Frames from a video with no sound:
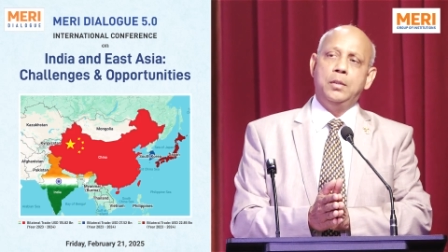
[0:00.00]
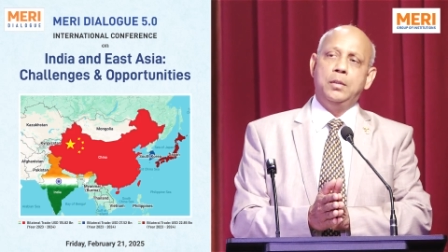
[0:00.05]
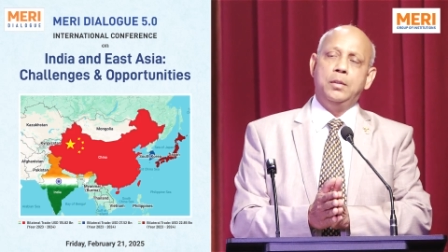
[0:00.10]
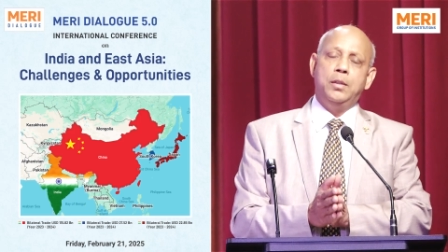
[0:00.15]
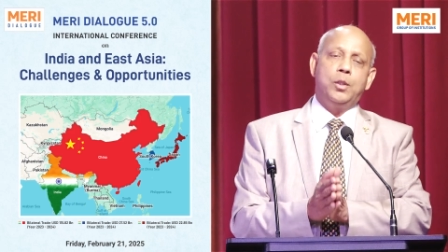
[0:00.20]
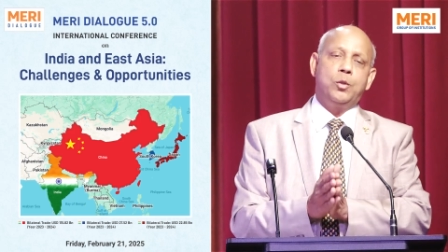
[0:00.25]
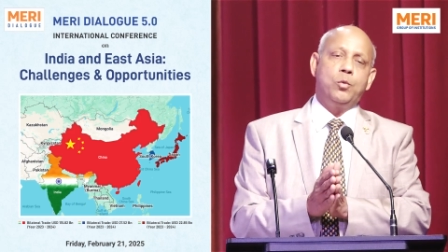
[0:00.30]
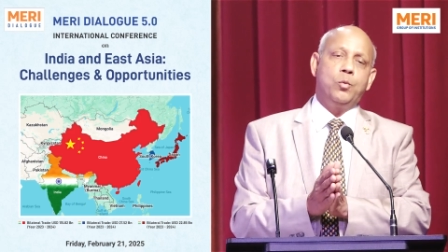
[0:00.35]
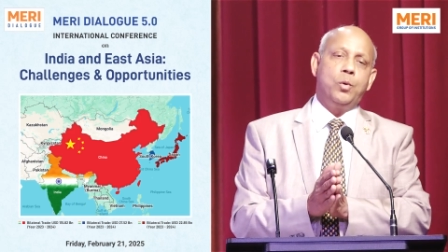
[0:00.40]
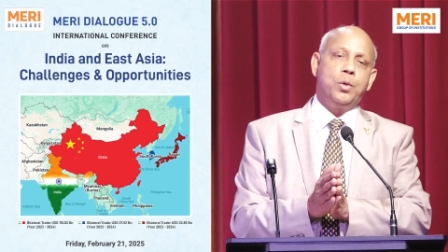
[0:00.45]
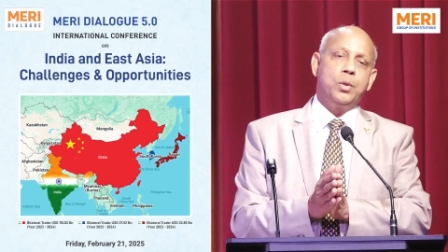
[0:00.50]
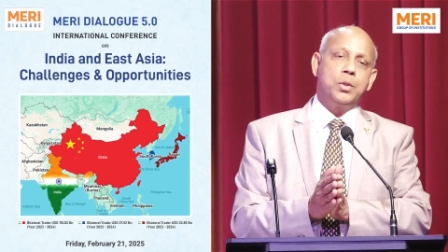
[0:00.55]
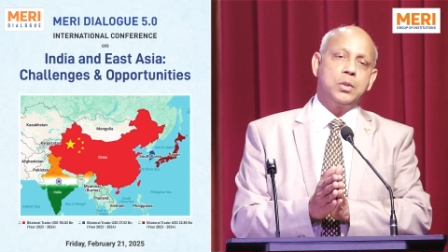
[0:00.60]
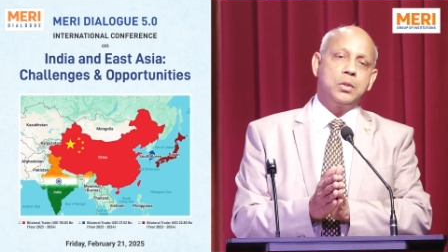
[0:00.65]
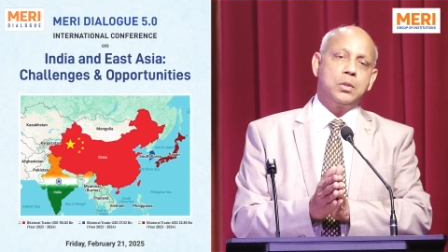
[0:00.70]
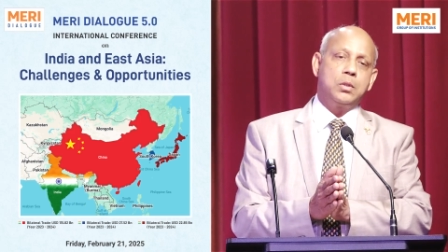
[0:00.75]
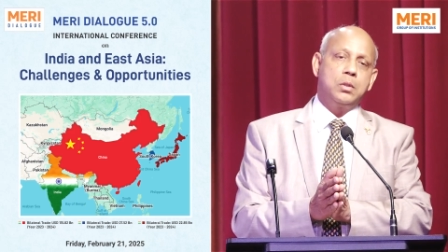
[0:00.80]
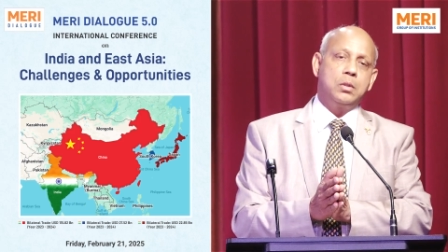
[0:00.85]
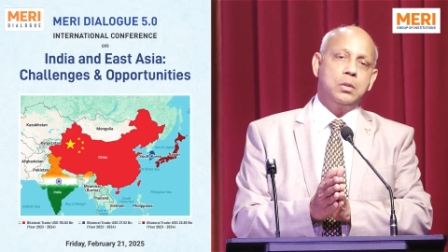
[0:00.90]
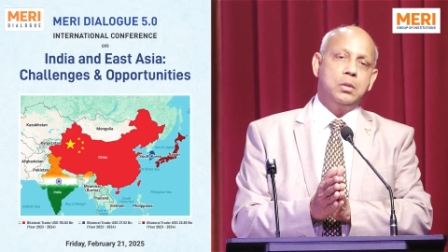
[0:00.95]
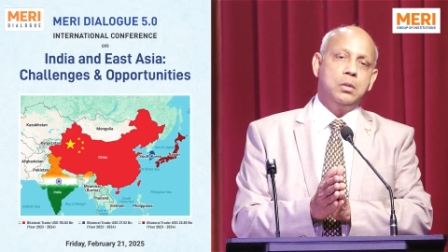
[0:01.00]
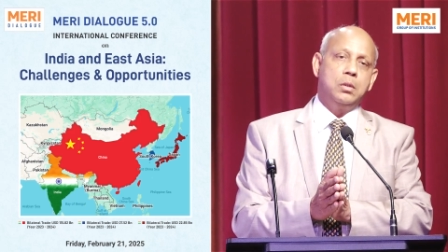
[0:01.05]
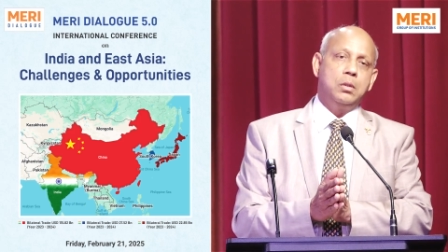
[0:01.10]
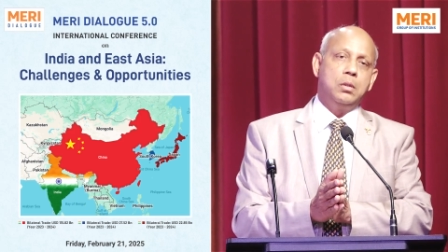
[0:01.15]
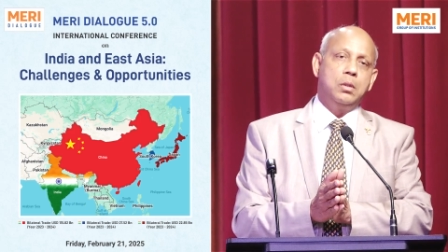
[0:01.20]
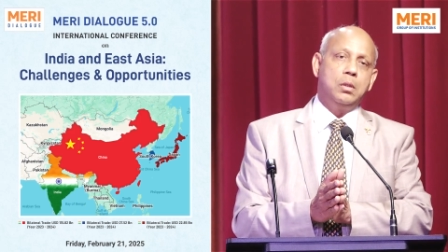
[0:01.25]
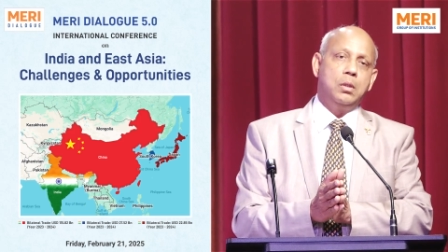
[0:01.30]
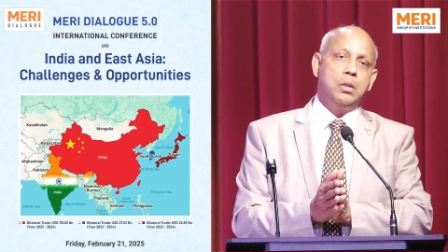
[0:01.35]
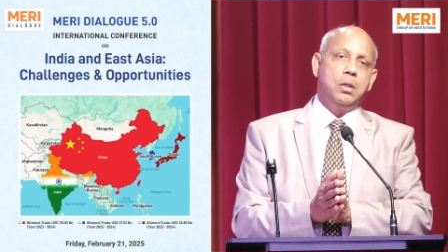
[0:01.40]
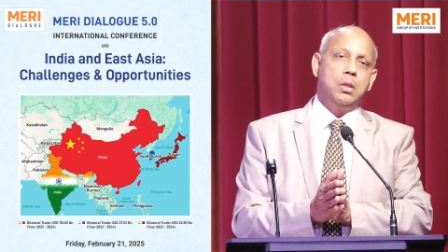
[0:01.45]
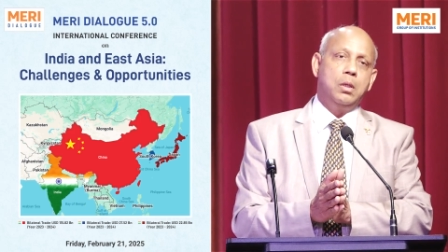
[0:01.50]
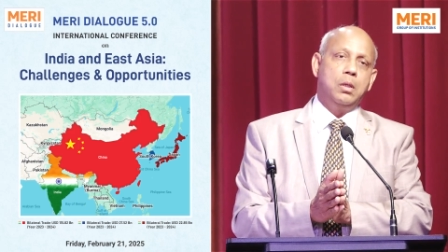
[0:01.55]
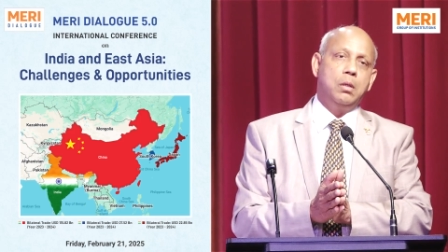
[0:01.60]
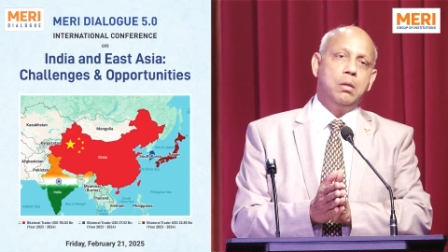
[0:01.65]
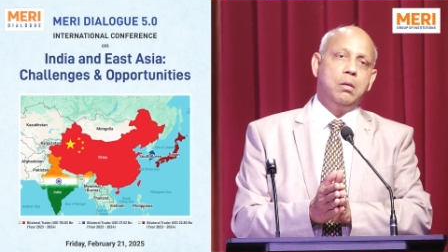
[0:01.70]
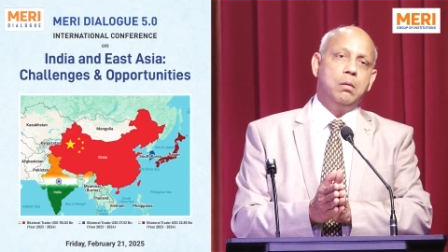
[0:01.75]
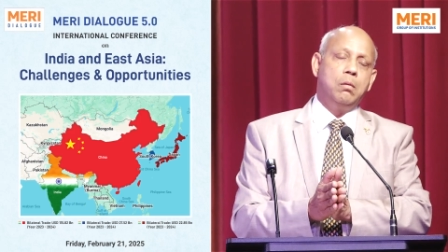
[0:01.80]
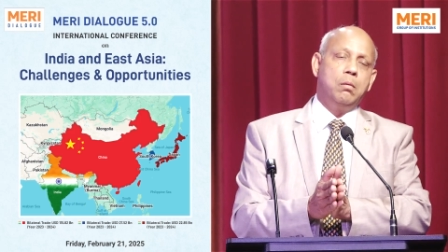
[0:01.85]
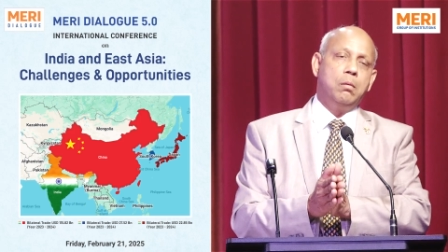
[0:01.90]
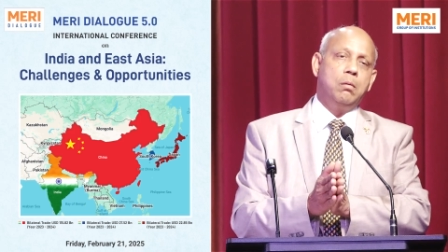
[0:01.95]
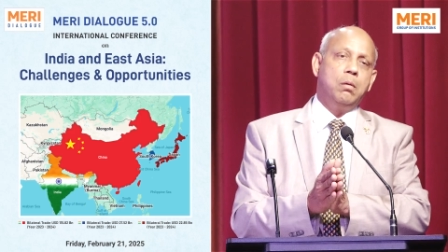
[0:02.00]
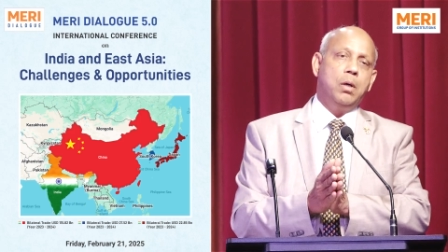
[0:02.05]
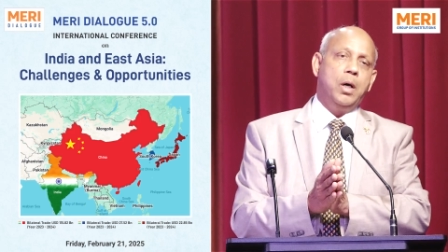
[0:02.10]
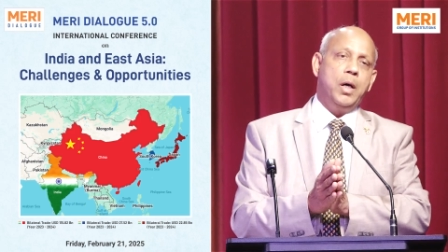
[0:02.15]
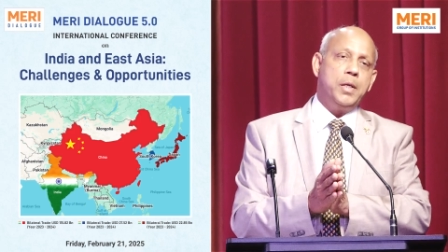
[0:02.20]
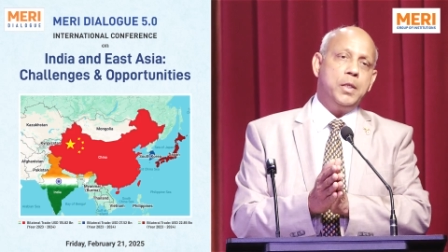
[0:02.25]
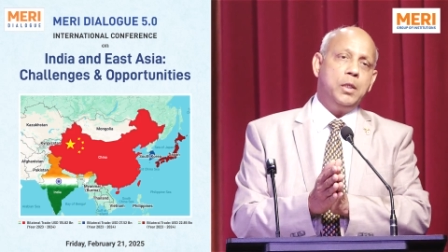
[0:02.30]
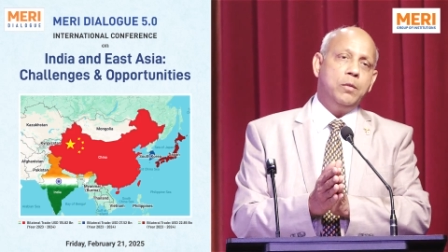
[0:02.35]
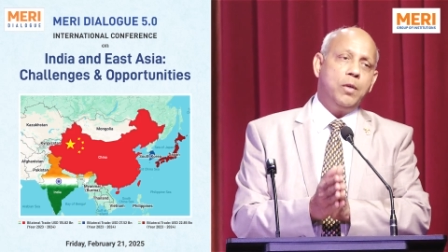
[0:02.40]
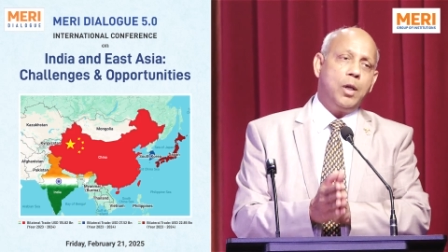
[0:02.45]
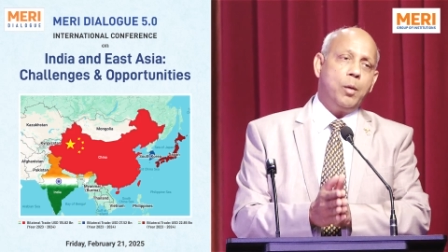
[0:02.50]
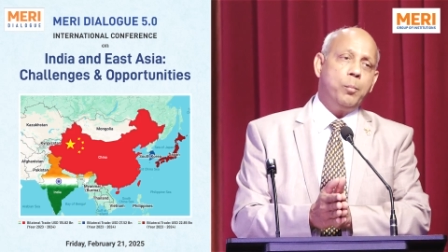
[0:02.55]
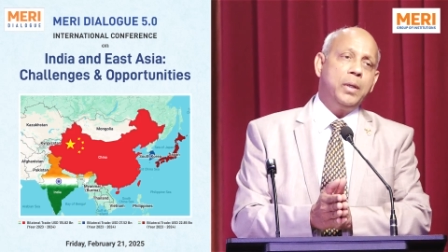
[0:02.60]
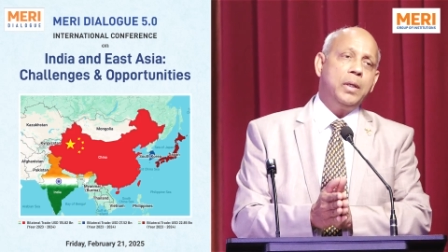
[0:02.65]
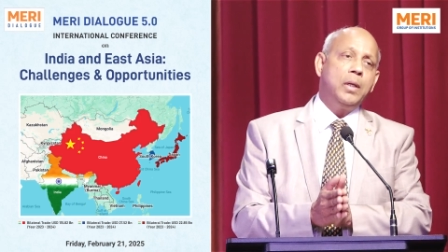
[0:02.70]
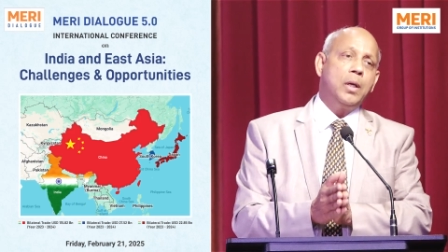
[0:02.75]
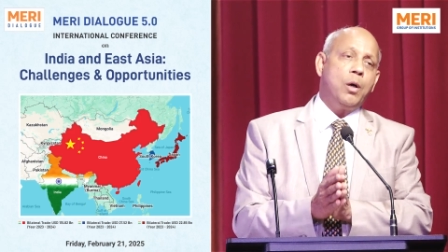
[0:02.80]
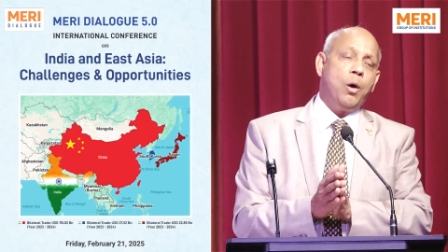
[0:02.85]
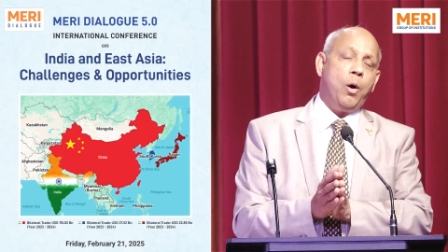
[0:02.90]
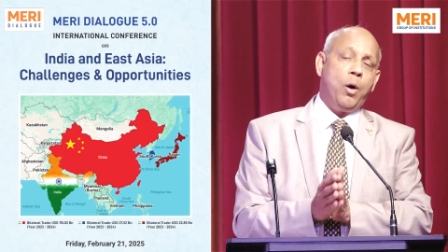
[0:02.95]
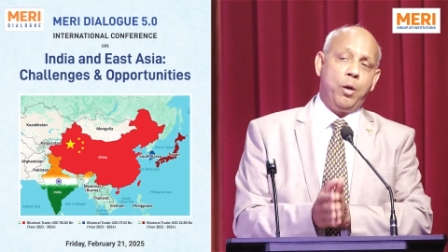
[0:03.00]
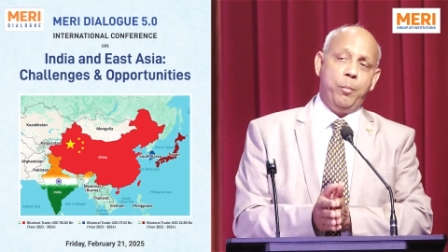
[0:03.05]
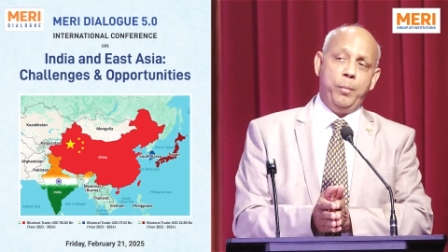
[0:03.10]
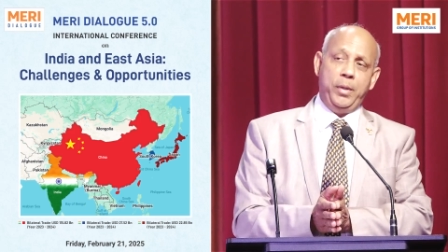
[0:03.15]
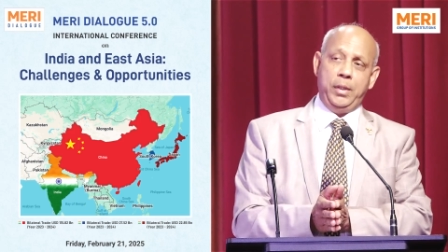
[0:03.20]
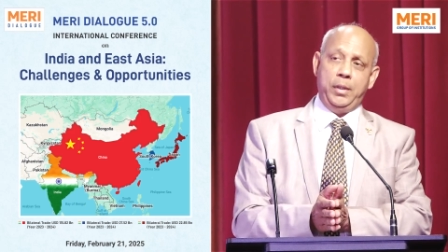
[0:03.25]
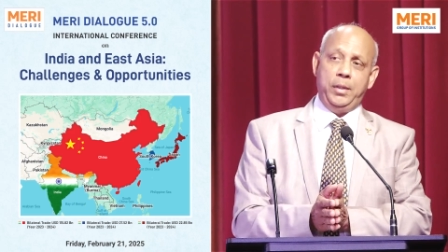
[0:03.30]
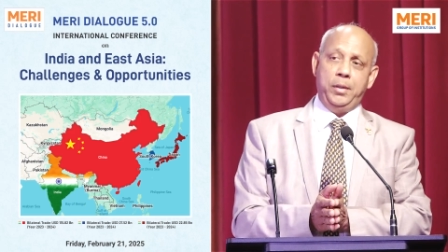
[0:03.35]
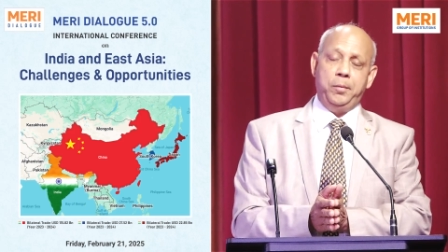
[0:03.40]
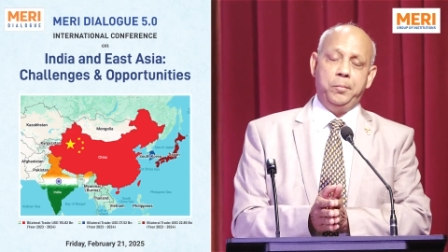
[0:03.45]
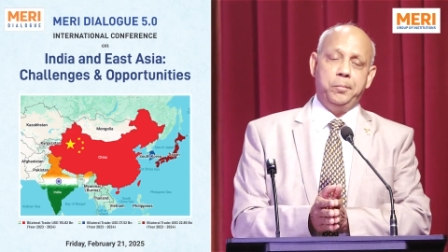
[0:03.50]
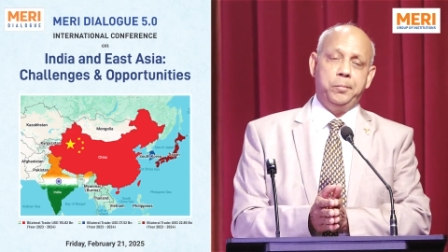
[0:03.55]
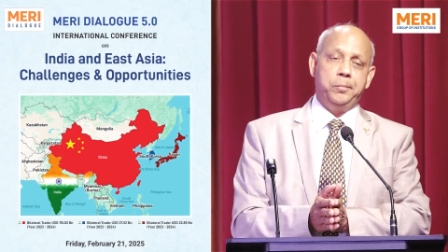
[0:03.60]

that was a developing economy